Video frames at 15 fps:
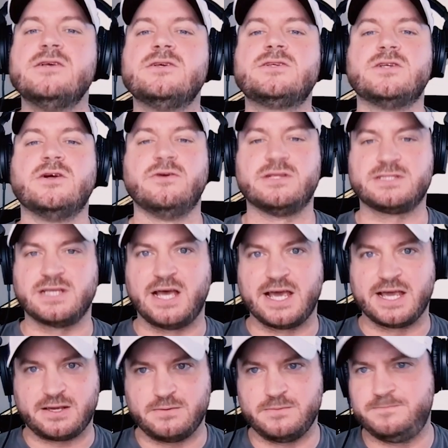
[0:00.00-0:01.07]
So it's
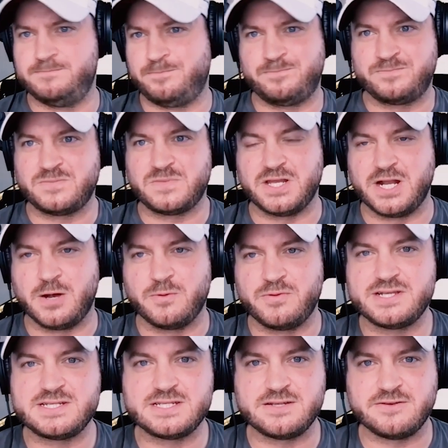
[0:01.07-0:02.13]
like,
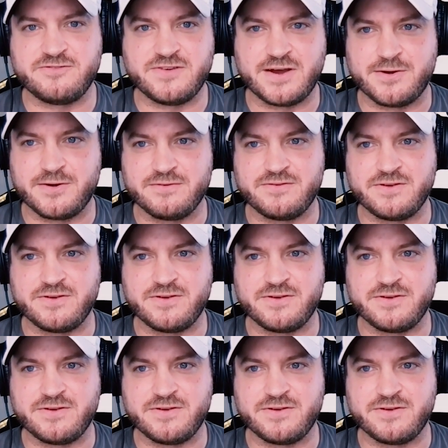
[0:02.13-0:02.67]
this is a very,